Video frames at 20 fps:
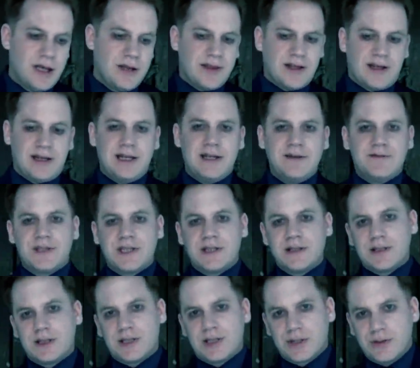that lives in
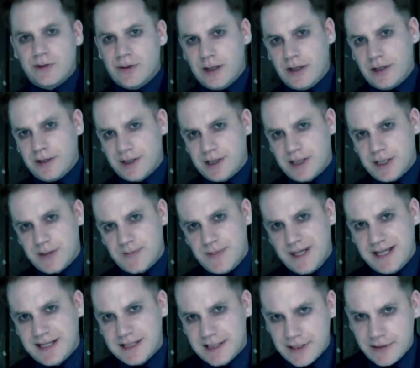the sewer, that
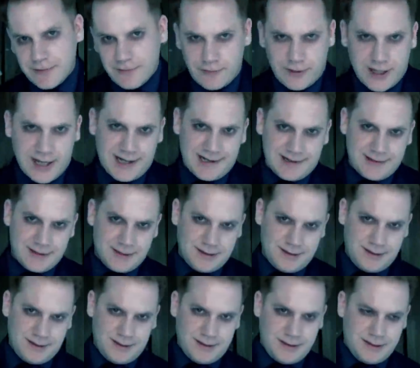speaks to
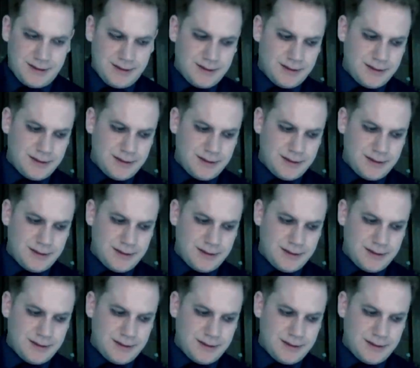rats.